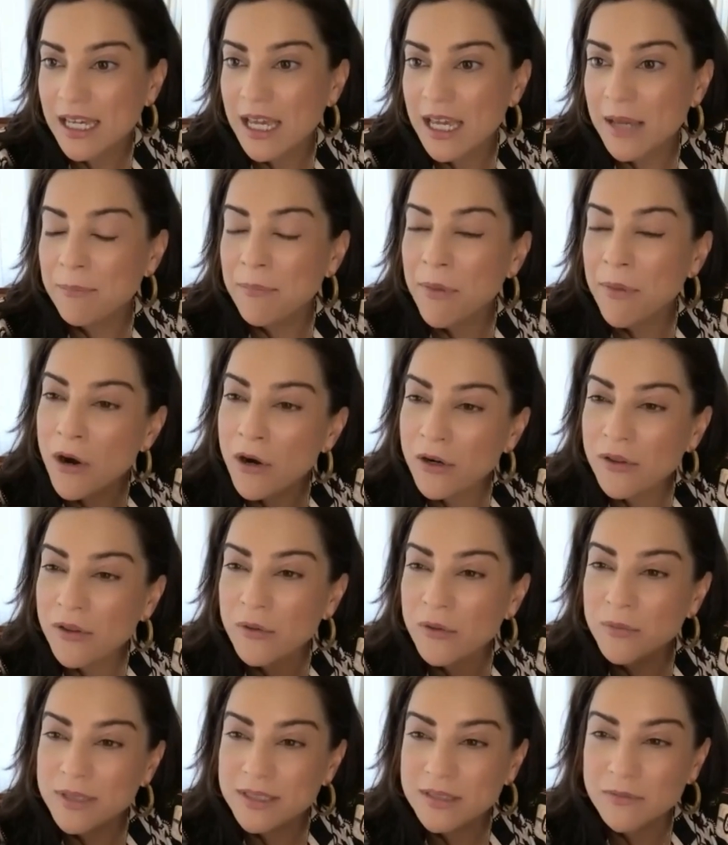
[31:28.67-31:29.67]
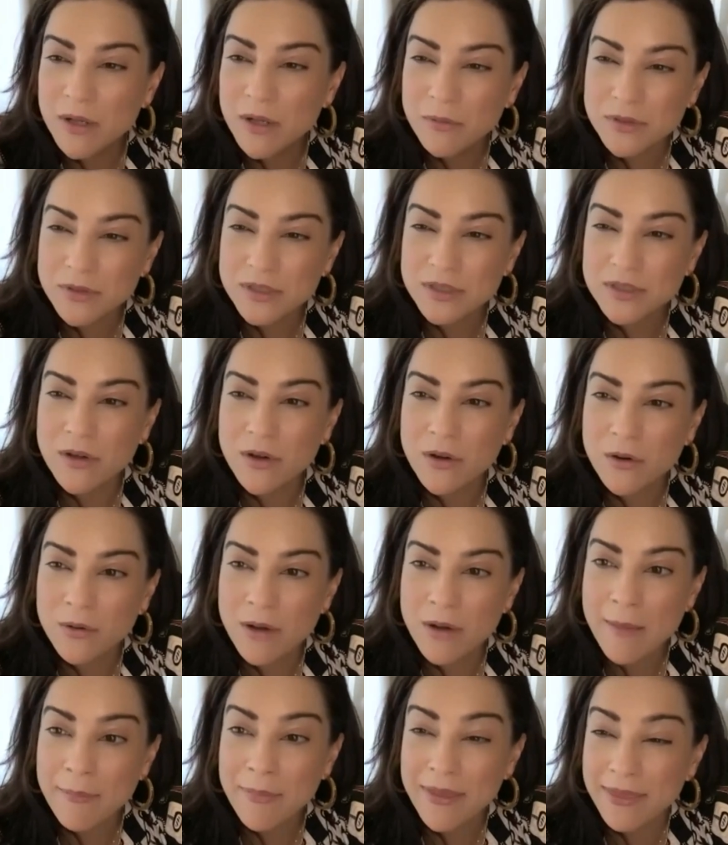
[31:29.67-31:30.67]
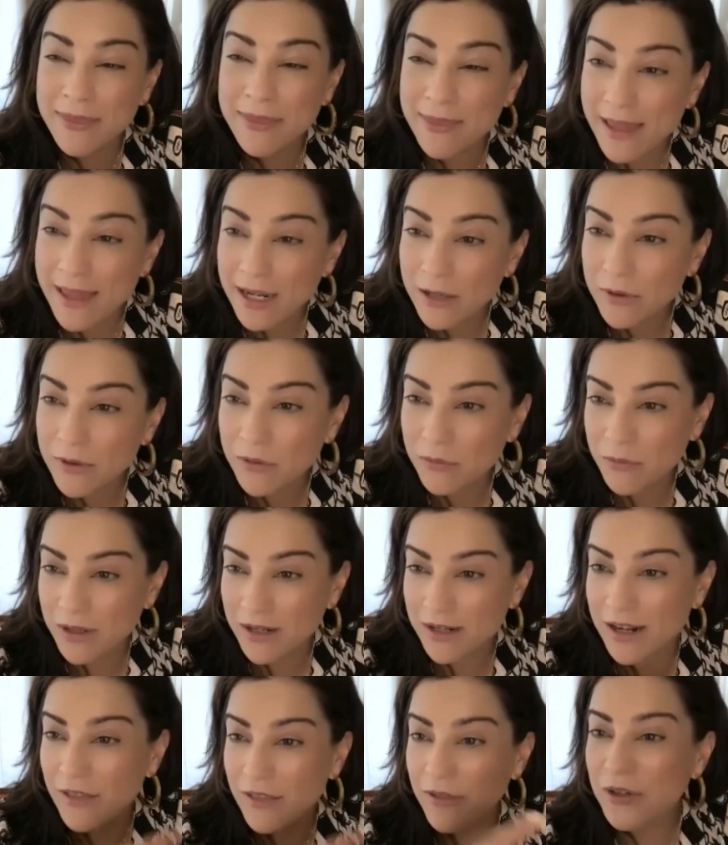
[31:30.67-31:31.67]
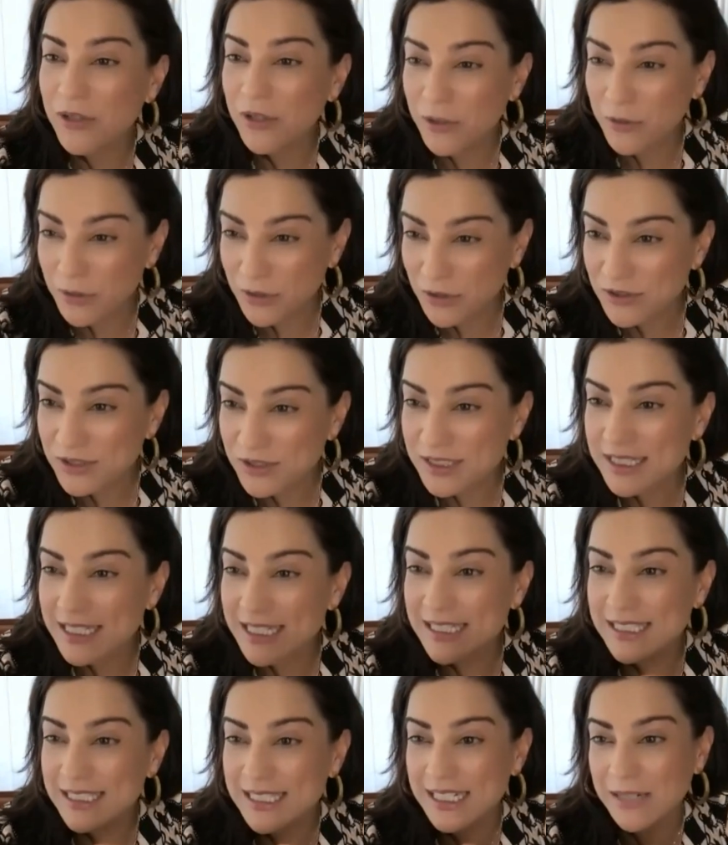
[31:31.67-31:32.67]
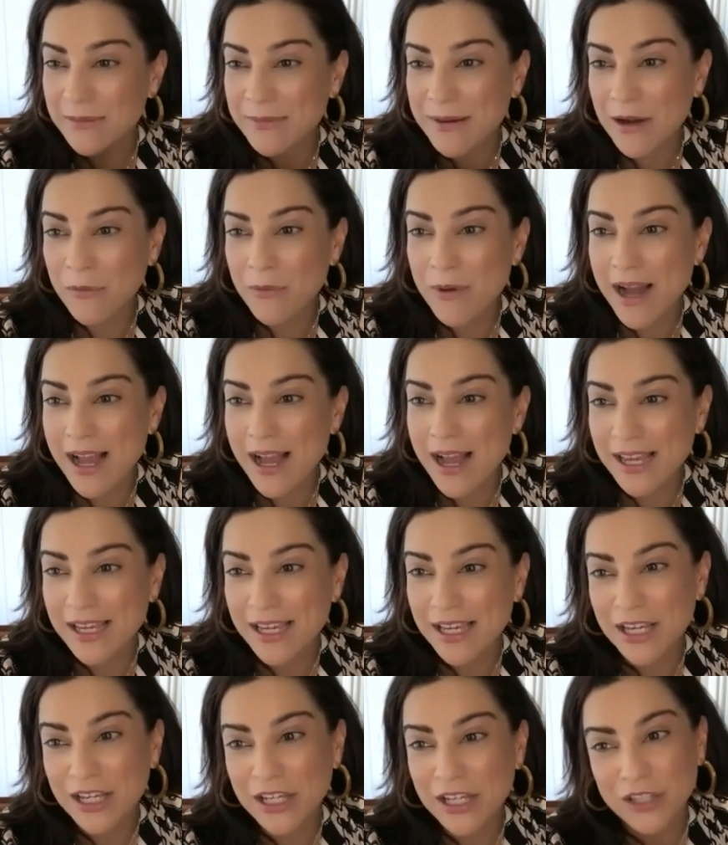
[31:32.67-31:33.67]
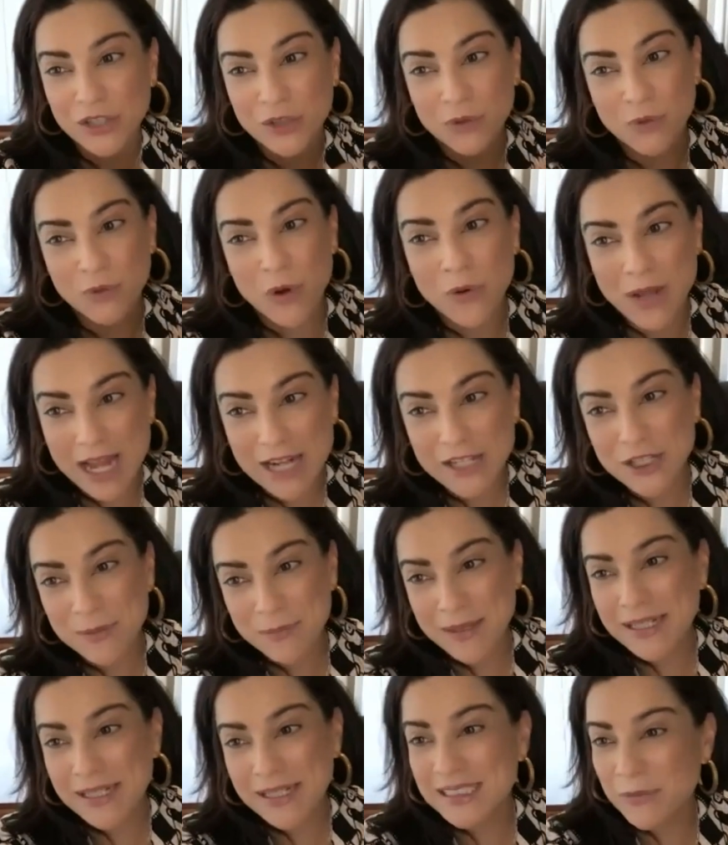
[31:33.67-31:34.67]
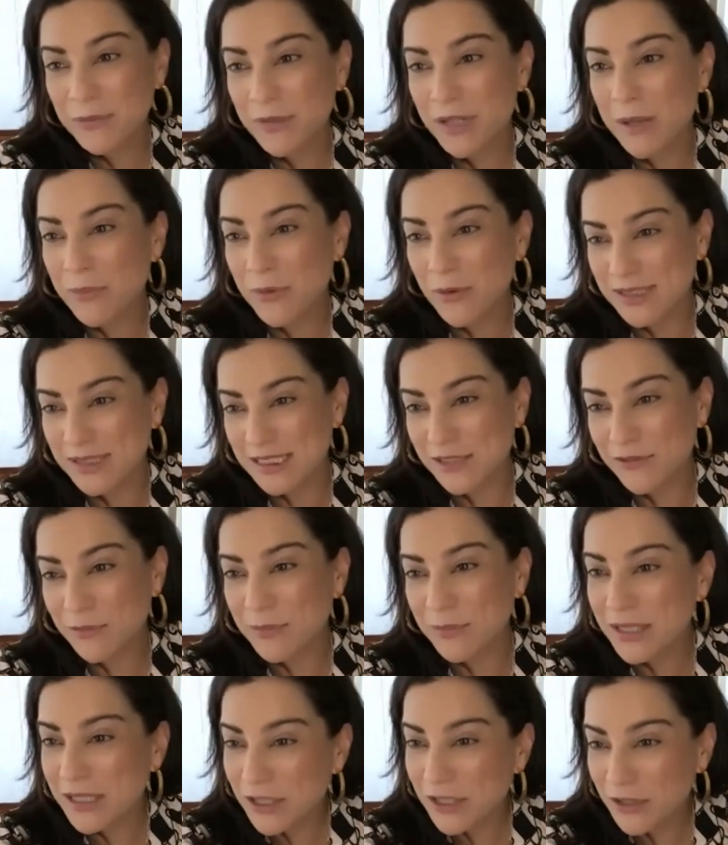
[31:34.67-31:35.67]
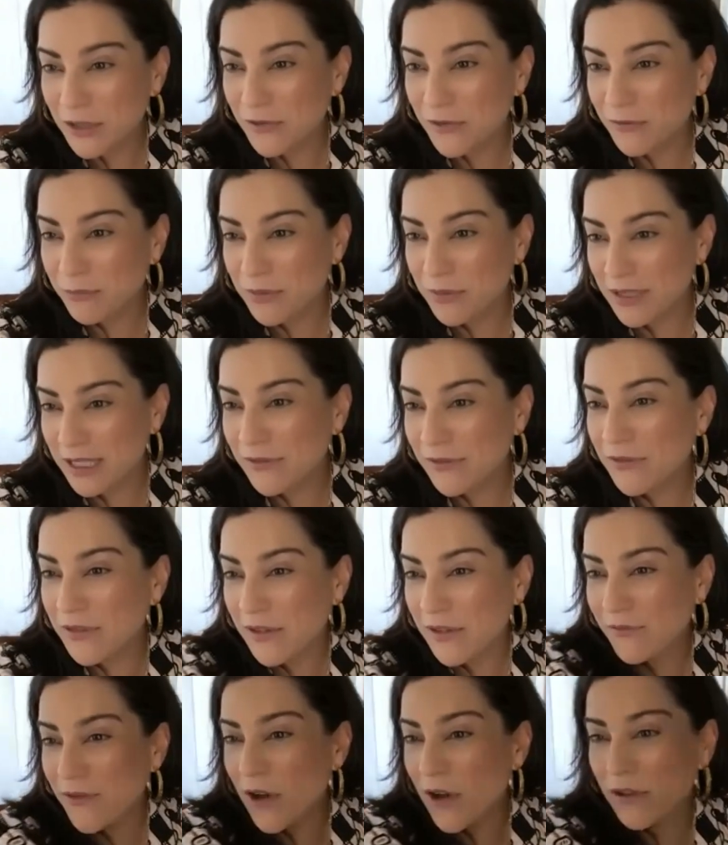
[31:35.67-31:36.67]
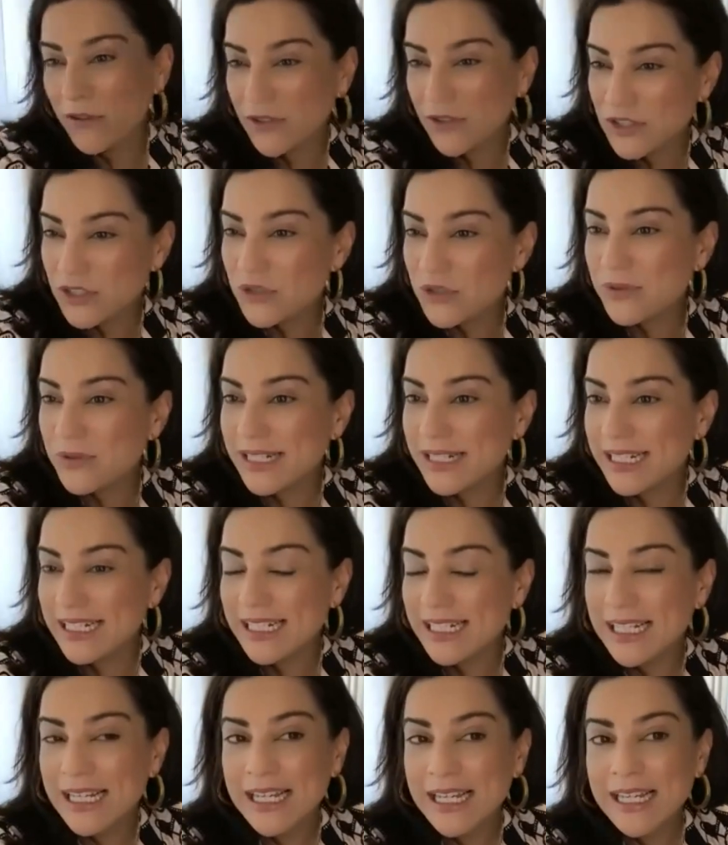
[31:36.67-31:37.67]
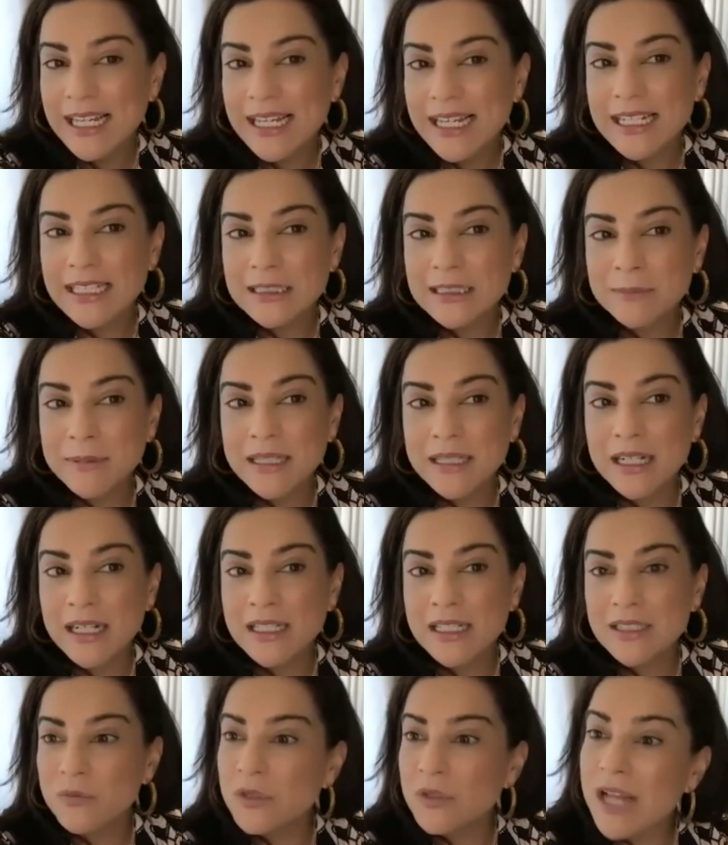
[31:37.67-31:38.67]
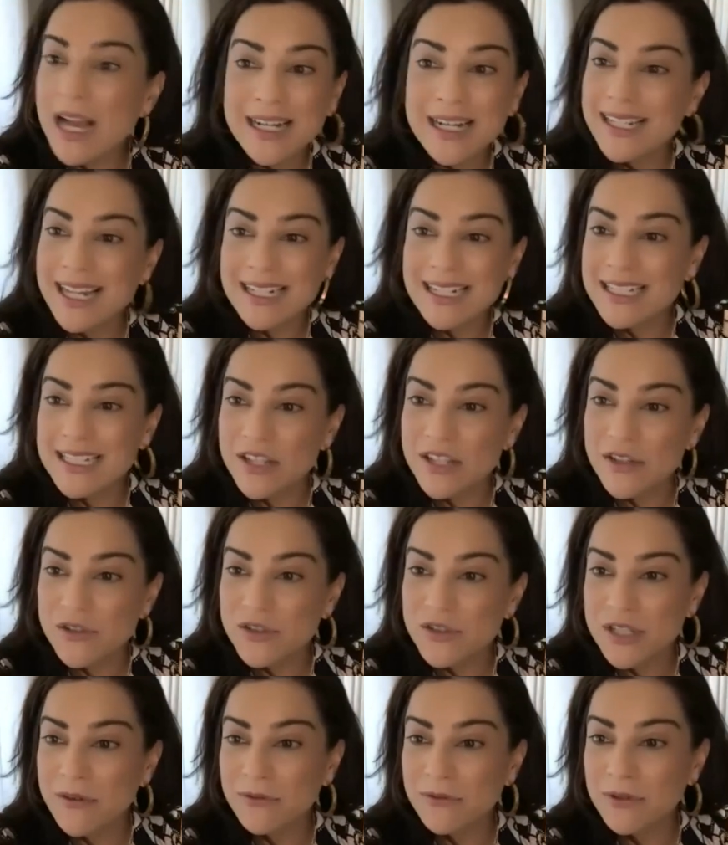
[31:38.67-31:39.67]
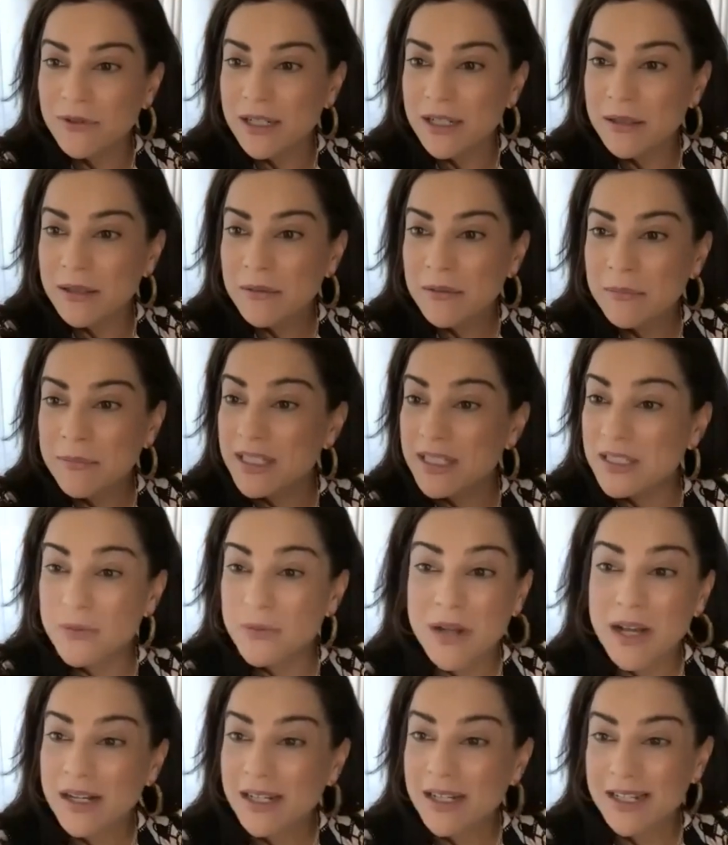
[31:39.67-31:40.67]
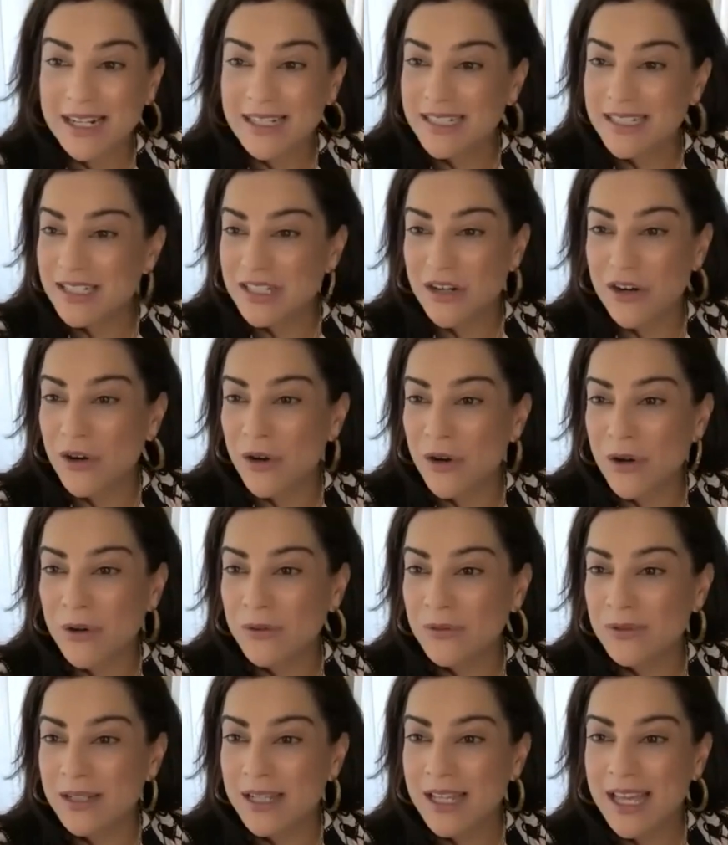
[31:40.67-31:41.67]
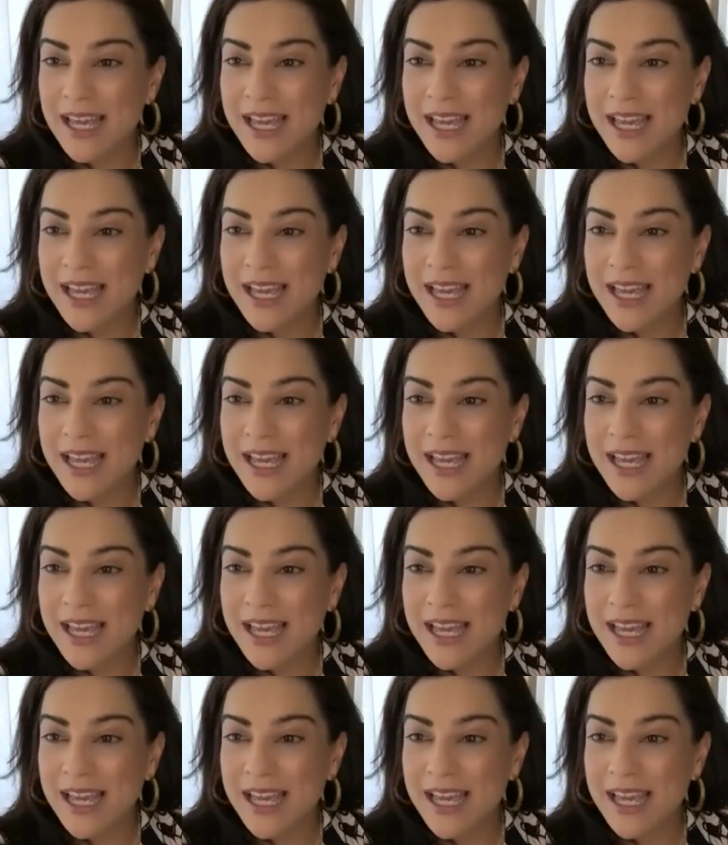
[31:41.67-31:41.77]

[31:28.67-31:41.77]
And part of the reason why we're so apathetic with one another, your, your statistic about why you won't actually pick someone up who has a different political belief if they fall on the street, is because we're not connected to their suffering, because we're not connected to our own.